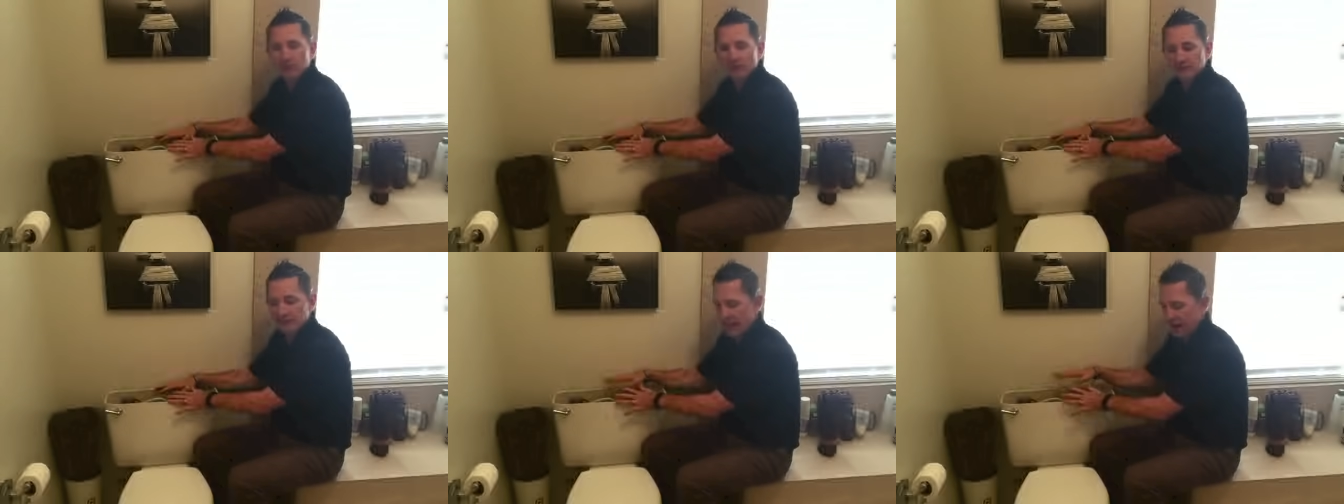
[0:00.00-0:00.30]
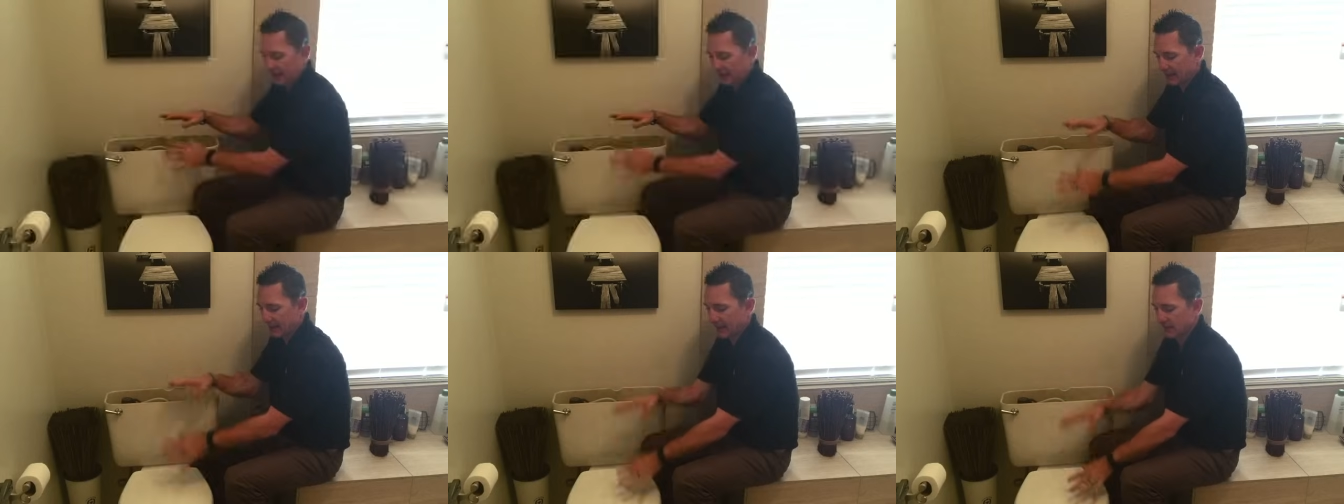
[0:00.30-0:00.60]
your
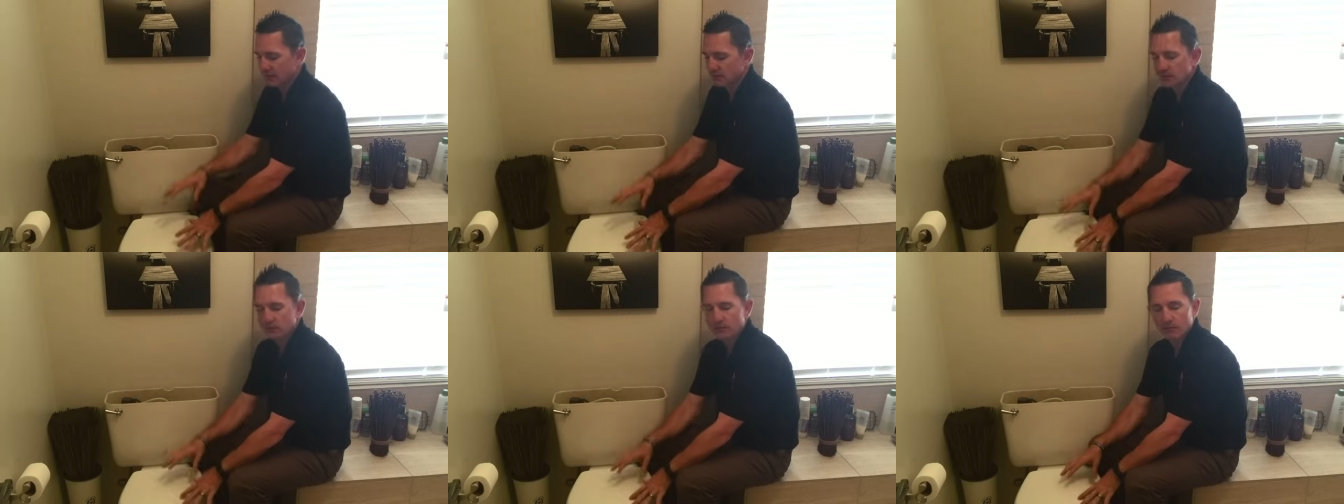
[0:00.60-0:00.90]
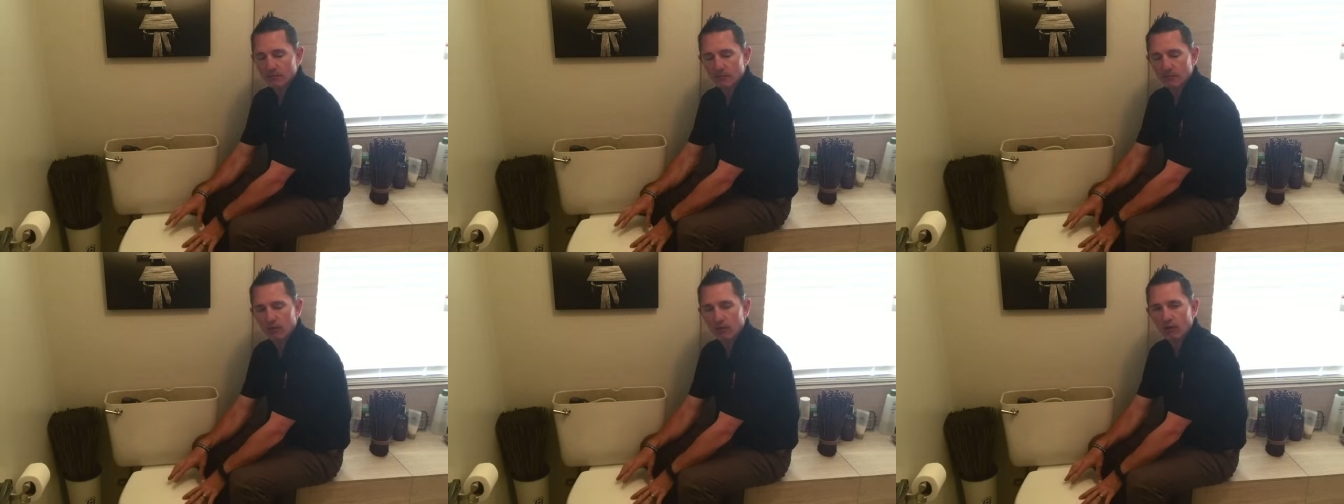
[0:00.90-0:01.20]
tank into
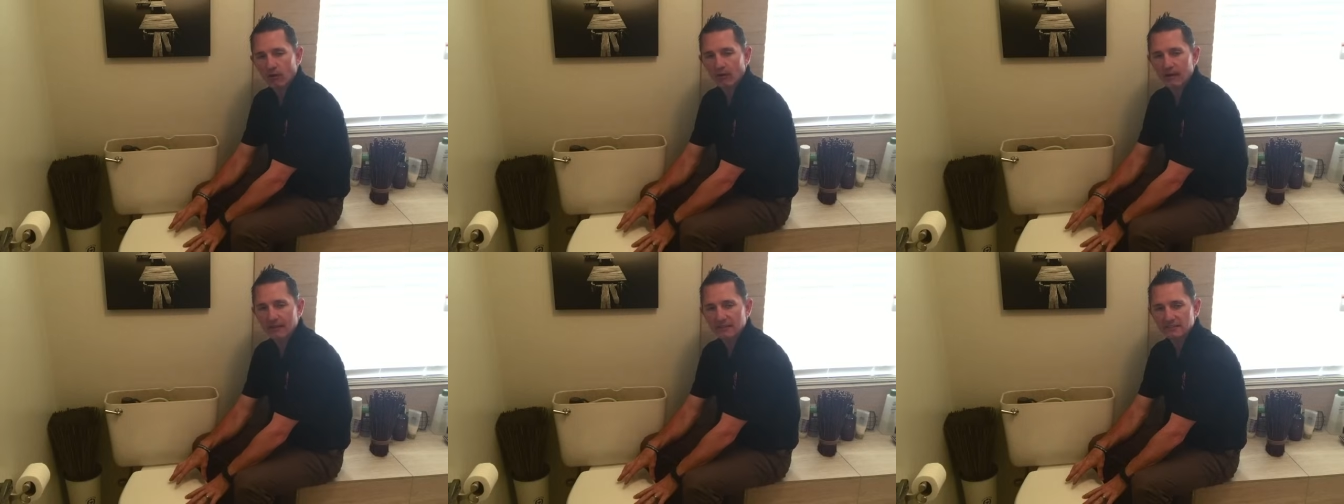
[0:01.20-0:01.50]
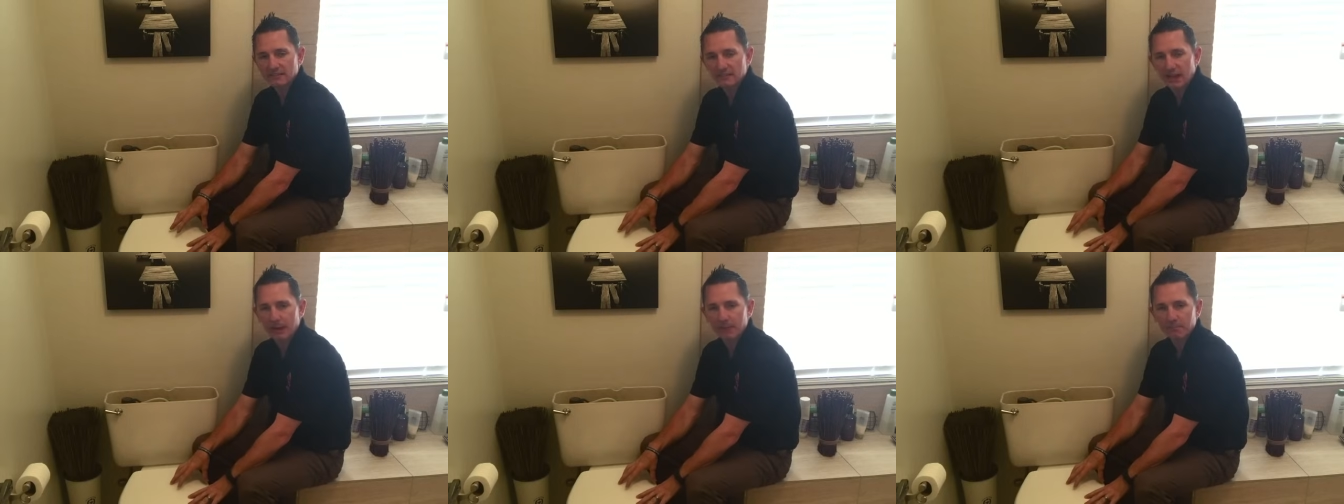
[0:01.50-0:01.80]
your bowl and
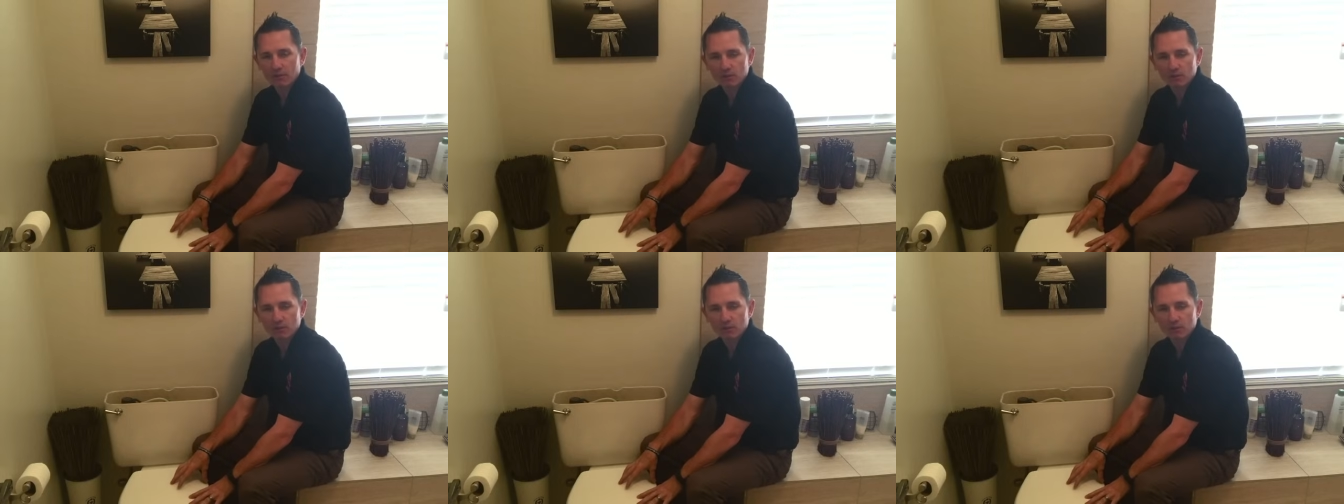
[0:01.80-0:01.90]
stop